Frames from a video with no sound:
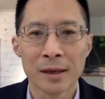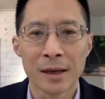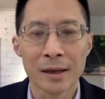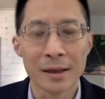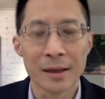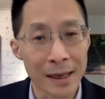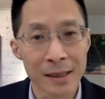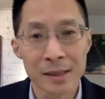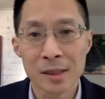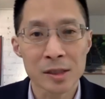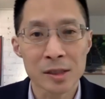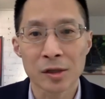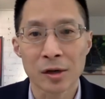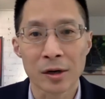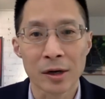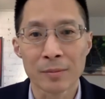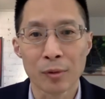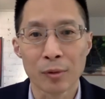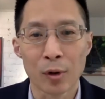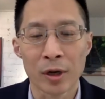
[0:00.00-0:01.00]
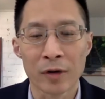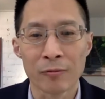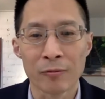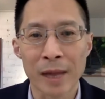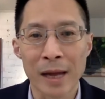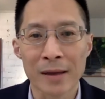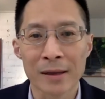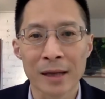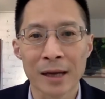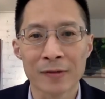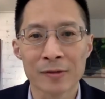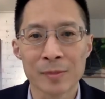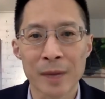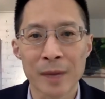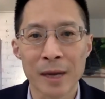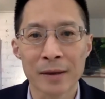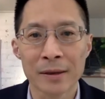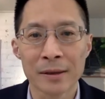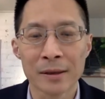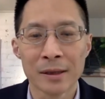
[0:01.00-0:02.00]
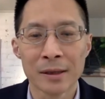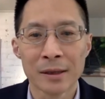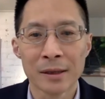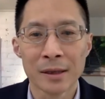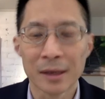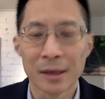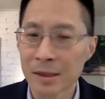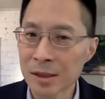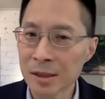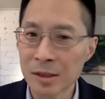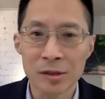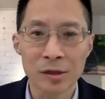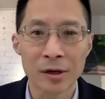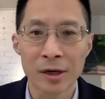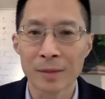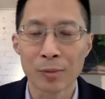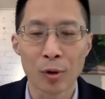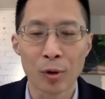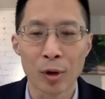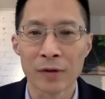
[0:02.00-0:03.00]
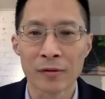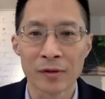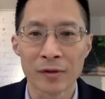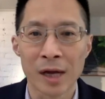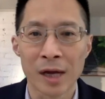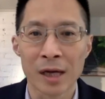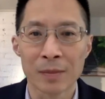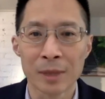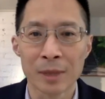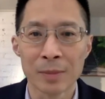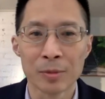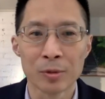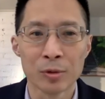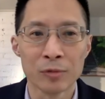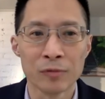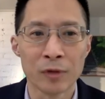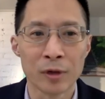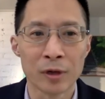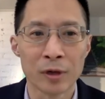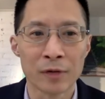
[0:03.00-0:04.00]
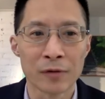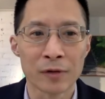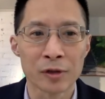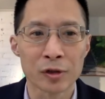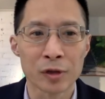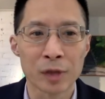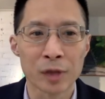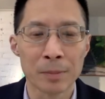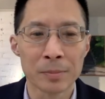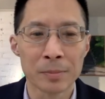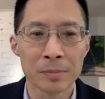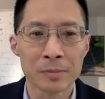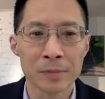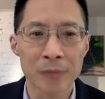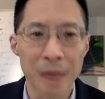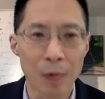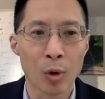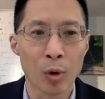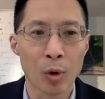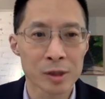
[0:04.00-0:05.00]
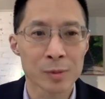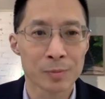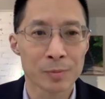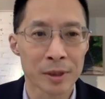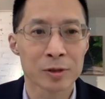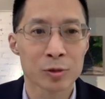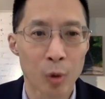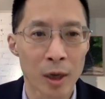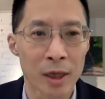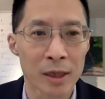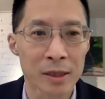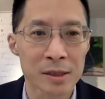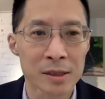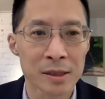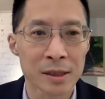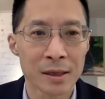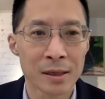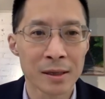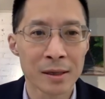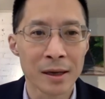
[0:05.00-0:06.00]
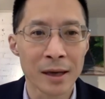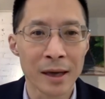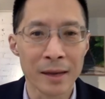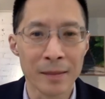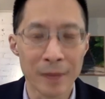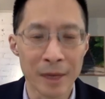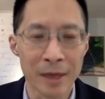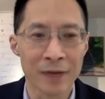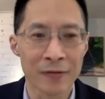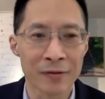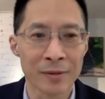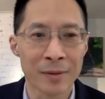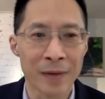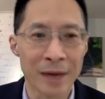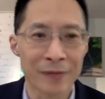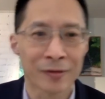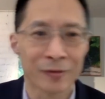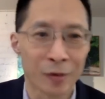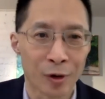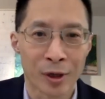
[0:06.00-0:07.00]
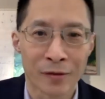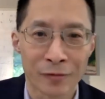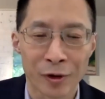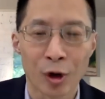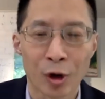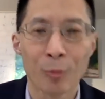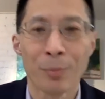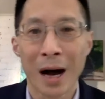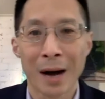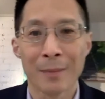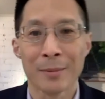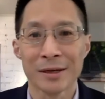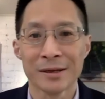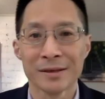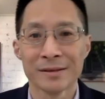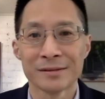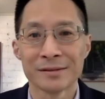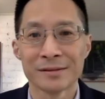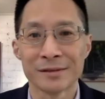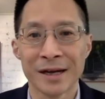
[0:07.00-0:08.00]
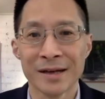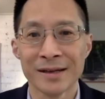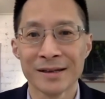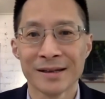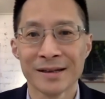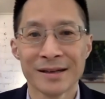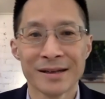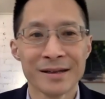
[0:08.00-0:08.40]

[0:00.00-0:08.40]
And that is a starting point of Black Lives Matter. It is a starting point of a lot of people who voted for Trump, not once, but twice, and many of them after voting for Obama, right?